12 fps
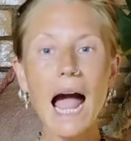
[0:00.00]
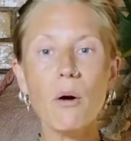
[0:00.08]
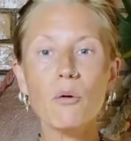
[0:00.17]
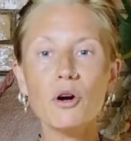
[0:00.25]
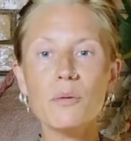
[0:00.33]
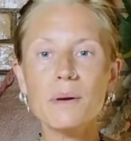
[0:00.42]

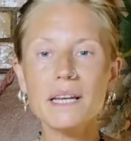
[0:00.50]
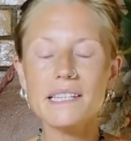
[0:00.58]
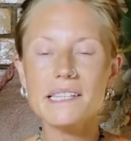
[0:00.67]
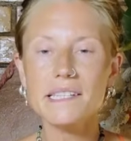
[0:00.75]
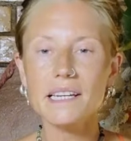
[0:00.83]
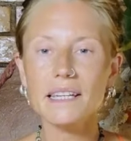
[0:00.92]
our
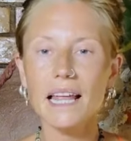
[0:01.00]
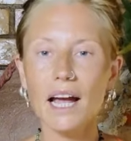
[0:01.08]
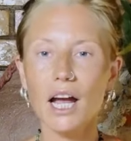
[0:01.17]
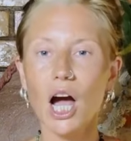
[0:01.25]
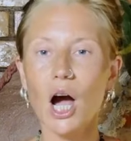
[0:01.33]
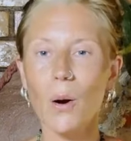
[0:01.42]
ability to let
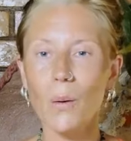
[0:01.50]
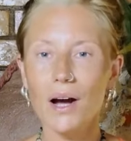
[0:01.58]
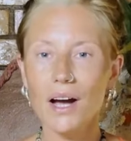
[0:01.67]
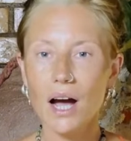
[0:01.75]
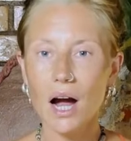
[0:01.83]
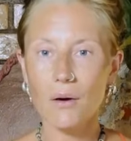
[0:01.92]
go
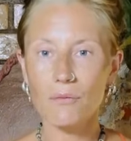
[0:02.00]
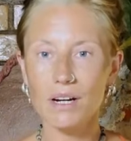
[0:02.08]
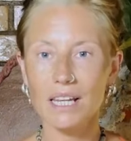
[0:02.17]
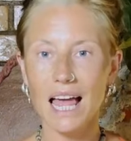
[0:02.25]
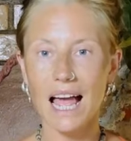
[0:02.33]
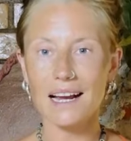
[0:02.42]
and
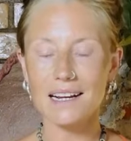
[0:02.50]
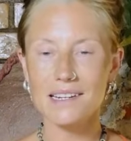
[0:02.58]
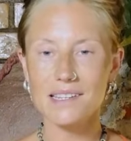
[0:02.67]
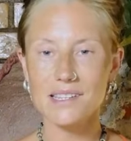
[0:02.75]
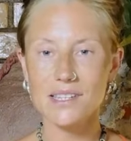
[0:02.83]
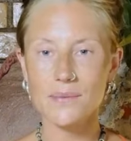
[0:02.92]

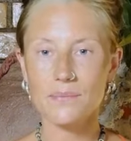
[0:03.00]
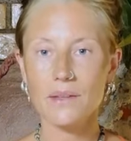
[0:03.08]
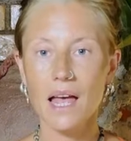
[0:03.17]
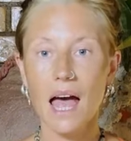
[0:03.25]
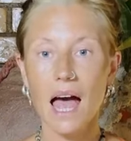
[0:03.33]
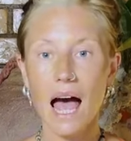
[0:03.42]
relax.
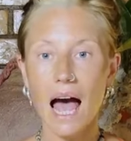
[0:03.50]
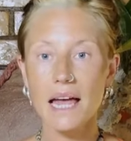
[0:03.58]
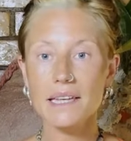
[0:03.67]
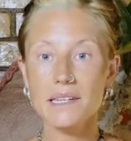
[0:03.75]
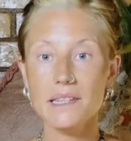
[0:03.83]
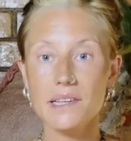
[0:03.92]

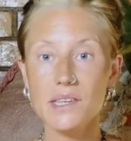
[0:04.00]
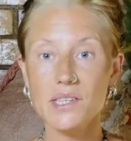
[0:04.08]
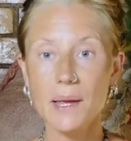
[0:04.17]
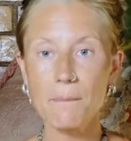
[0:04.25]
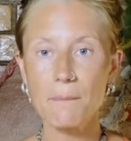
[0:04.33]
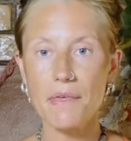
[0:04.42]
And the
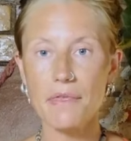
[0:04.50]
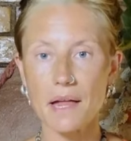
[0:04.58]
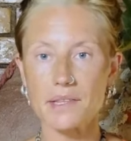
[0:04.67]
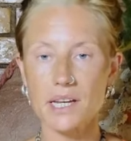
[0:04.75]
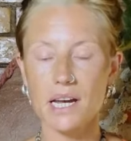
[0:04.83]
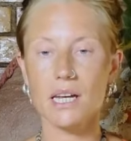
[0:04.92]

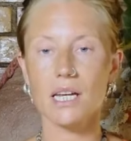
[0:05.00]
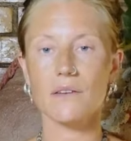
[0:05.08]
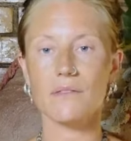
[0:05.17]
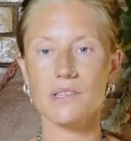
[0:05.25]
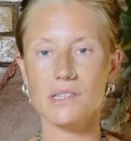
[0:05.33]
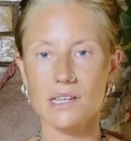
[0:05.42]
sympathetic
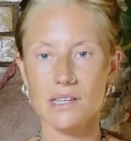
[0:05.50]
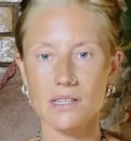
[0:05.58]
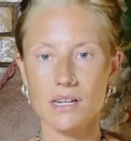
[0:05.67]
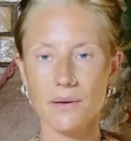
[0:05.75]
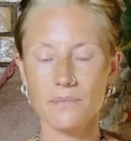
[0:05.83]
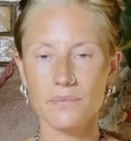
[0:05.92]
nervous
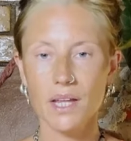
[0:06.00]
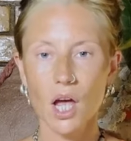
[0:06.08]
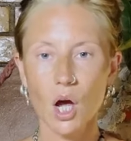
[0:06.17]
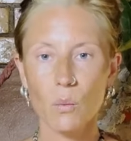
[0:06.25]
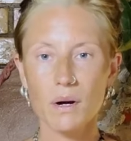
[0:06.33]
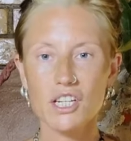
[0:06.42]
system,
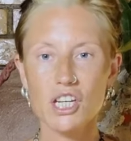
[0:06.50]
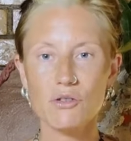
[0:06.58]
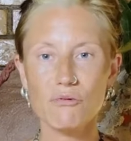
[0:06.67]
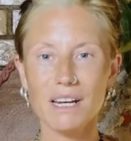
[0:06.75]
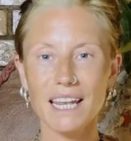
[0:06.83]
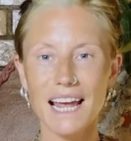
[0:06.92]
which is
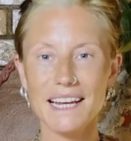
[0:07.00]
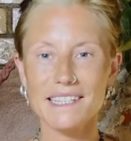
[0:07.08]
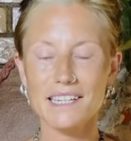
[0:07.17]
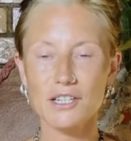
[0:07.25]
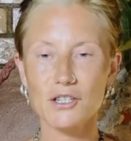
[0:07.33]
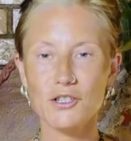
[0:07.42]

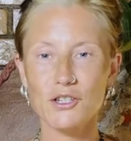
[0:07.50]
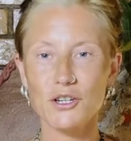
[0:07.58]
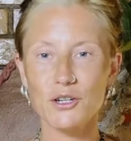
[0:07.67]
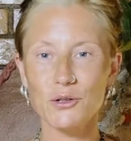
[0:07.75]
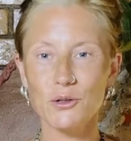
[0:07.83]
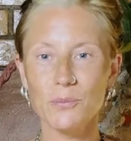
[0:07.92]
related
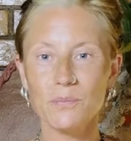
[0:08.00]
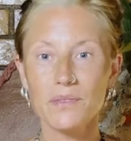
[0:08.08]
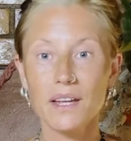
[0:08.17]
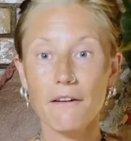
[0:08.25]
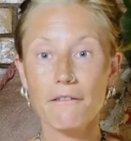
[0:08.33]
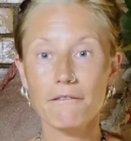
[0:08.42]
to
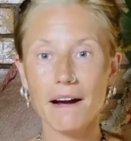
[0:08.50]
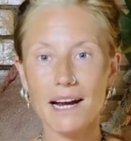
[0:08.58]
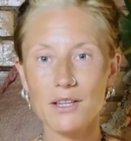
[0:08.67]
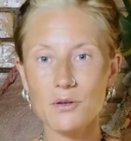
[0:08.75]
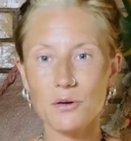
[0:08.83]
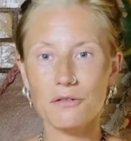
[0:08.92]
fight
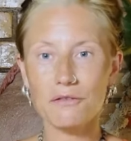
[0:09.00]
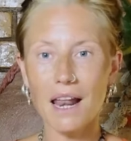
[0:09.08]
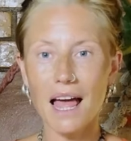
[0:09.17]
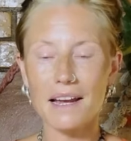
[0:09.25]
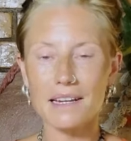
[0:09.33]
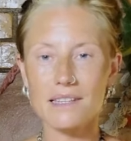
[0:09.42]
or
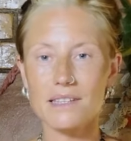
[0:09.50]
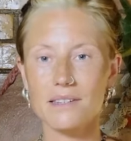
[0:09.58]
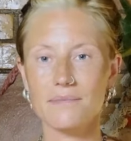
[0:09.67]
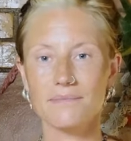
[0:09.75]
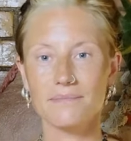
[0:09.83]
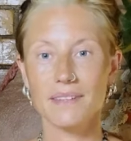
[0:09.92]
flight,
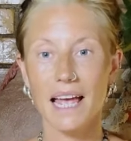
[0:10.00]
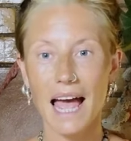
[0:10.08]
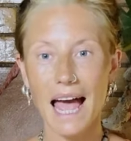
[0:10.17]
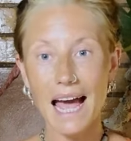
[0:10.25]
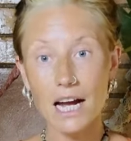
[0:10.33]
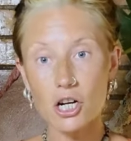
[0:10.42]

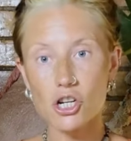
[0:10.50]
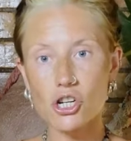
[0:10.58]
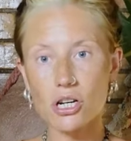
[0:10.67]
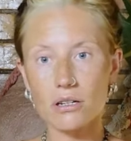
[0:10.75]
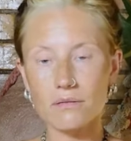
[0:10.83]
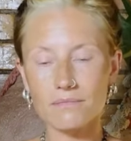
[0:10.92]

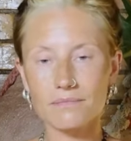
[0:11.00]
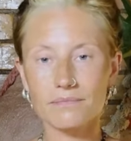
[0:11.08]
action,